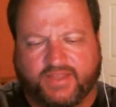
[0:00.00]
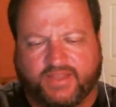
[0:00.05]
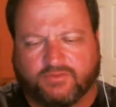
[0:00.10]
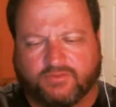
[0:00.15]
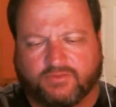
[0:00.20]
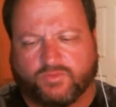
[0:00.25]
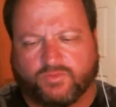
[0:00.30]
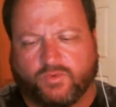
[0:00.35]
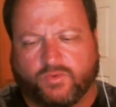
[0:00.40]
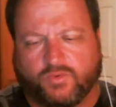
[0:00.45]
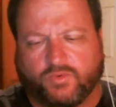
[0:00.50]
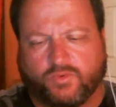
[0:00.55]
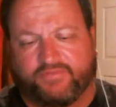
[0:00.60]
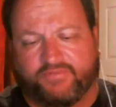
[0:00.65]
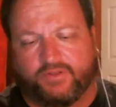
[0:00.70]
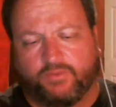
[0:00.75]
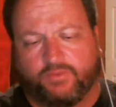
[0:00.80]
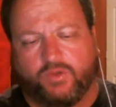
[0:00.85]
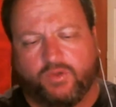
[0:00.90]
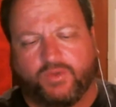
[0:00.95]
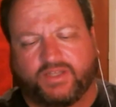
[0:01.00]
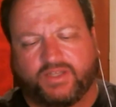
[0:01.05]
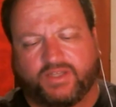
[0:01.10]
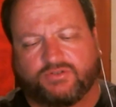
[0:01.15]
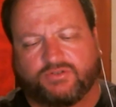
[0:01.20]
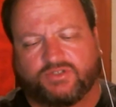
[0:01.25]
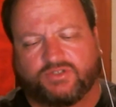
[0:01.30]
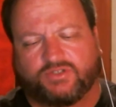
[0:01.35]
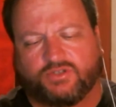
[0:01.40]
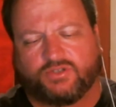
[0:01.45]
it was definitely 1 week
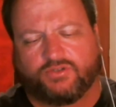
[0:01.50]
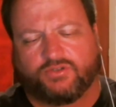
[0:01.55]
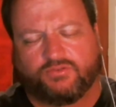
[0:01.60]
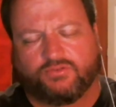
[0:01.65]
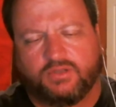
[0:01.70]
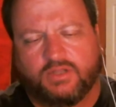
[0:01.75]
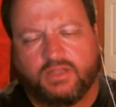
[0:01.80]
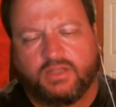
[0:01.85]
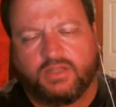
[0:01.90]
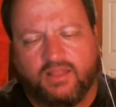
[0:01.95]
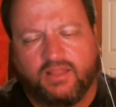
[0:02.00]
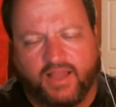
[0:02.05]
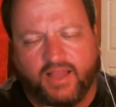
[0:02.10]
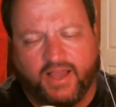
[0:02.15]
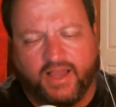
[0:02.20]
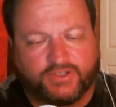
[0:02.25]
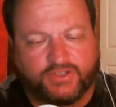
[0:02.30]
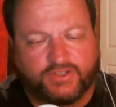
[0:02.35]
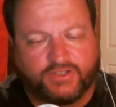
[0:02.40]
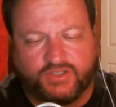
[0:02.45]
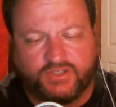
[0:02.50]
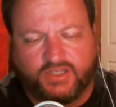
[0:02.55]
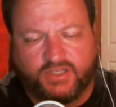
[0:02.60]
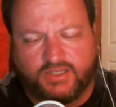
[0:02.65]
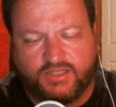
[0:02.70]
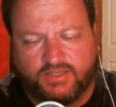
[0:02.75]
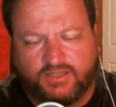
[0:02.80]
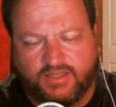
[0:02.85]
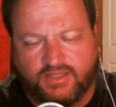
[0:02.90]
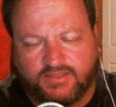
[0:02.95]
too soon. I
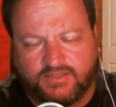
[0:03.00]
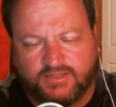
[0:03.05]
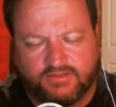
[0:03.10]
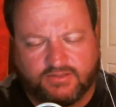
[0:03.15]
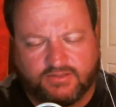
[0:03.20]
understood his